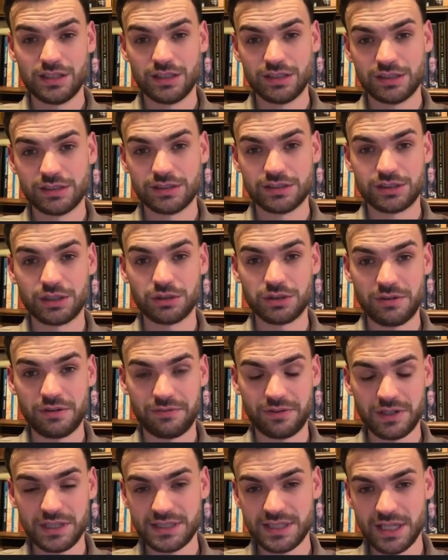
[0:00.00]
So the
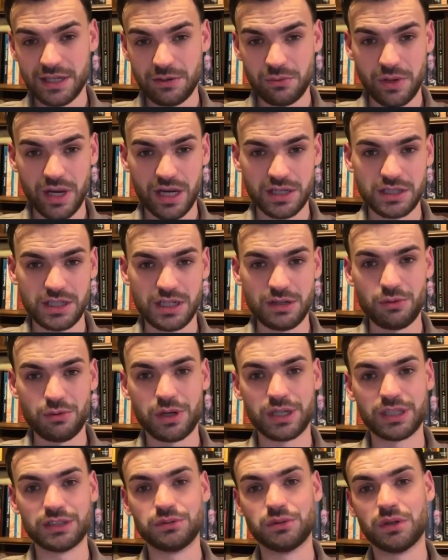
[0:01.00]
first thing we actually
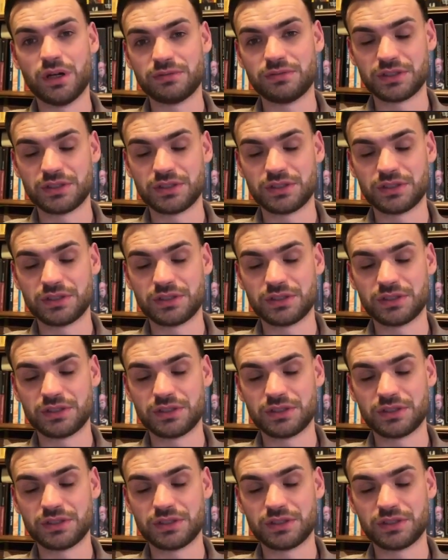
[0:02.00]
want to do after